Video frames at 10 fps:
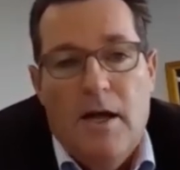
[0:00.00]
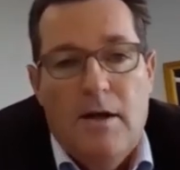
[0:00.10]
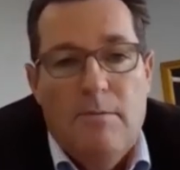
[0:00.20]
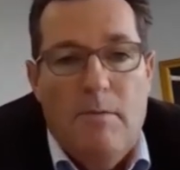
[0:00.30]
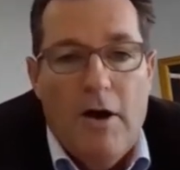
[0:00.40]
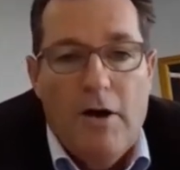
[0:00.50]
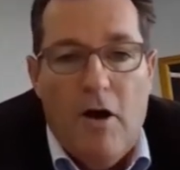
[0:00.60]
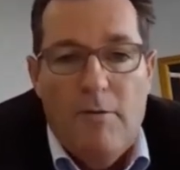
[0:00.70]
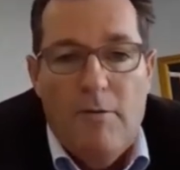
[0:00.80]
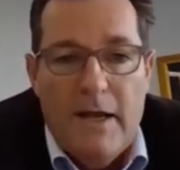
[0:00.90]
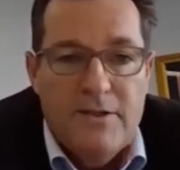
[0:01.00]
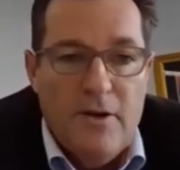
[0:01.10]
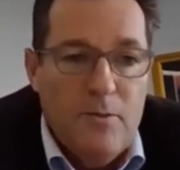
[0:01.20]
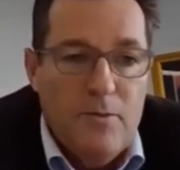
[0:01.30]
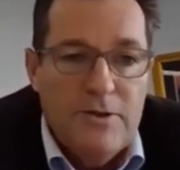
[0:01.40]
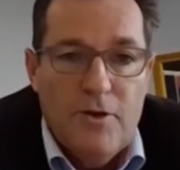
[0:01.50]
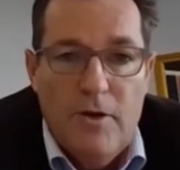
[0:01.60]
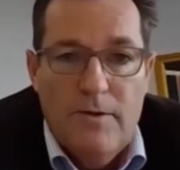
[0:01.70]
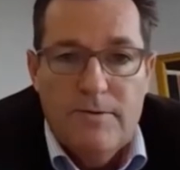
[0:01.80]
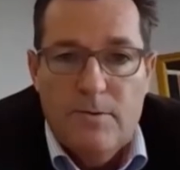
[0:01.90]
mine life based on the
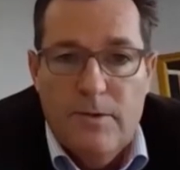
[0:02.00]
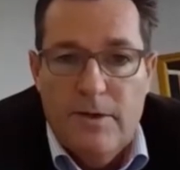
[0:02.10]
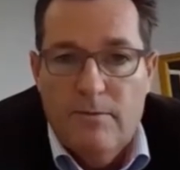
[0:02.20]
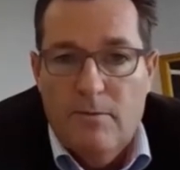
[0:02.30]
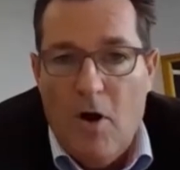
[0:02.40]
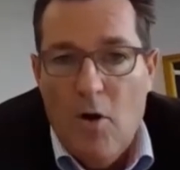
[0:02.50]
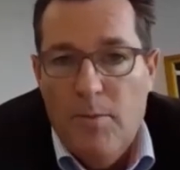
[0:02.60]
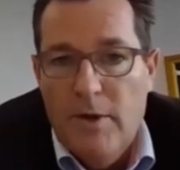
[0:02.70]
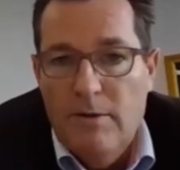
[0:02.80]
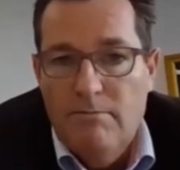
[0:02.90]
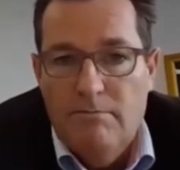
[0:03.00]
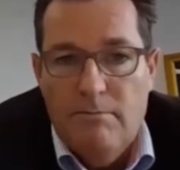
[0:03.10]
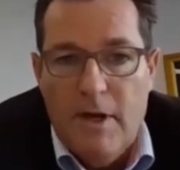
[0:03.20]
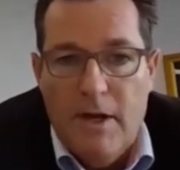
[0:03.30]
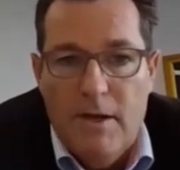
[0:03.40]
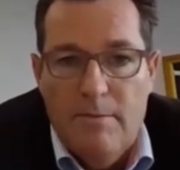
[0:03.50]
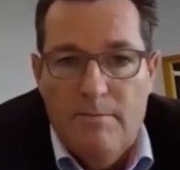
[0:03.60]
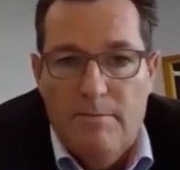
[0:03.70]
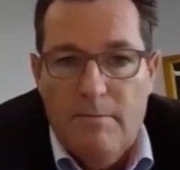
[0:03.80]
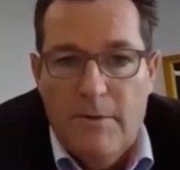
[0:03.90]
reserves. We're open
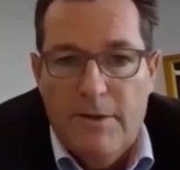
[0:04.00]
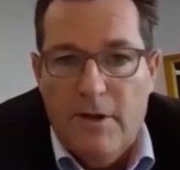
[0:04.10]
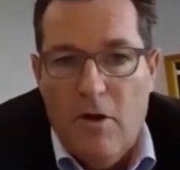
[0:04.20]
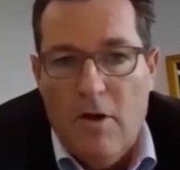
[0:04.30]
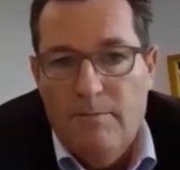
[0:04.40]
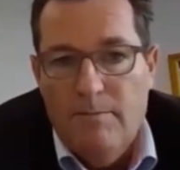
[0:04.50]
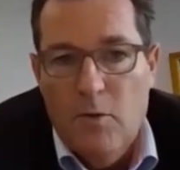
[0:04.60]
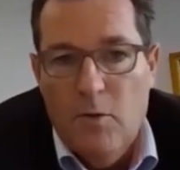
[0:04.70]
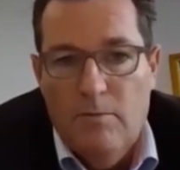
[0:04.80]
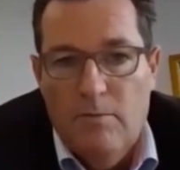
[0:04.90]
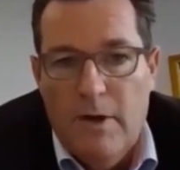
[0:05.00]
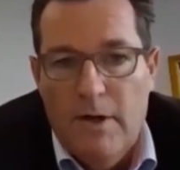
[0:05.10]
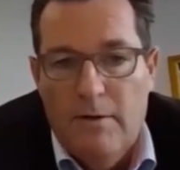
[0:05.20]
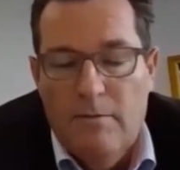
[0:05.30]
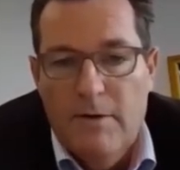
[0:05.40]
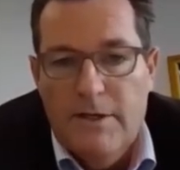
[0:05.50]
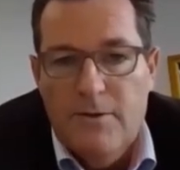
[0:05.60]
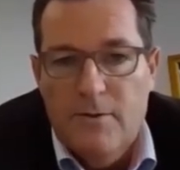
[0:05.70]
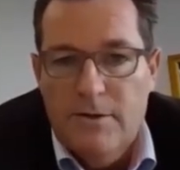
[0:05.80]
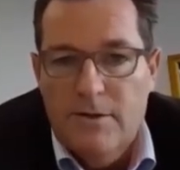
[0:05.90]
with a lot more
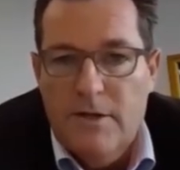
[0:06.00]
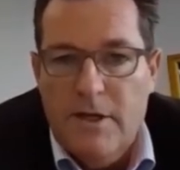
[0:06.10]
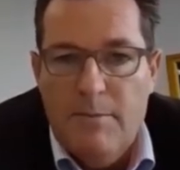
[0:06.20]
resources to come